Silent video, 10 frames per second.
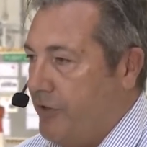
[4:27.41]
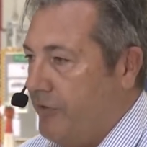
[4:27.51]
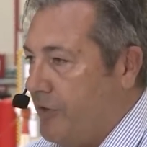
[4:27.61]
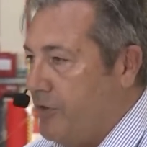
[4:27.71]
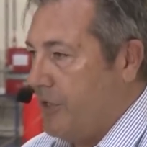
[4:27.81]
for
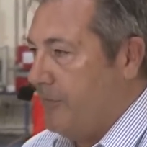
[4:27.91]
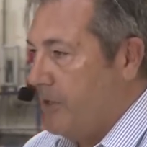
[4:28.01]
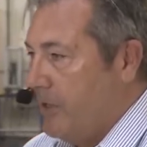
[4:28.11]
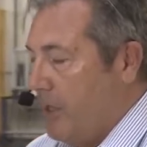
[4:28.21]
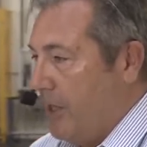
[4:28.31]
the future,
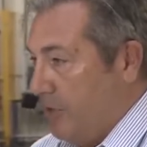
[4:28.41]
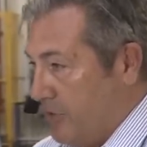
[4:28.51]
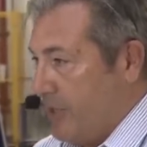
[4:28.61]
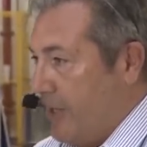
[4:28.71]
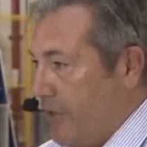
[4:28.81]
and
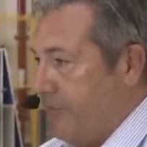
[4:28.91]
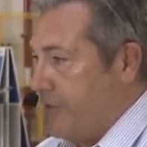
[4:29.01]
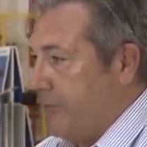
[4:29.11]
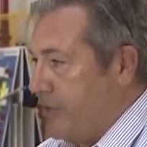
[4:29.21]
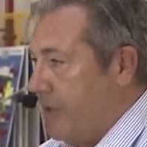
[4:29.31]
it'll stay there
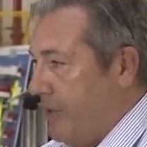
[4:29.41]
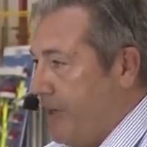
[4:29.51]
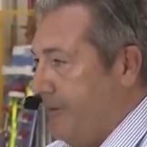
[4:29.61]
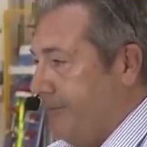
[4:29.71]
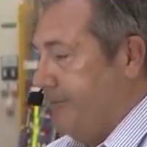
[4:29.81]
for some time now.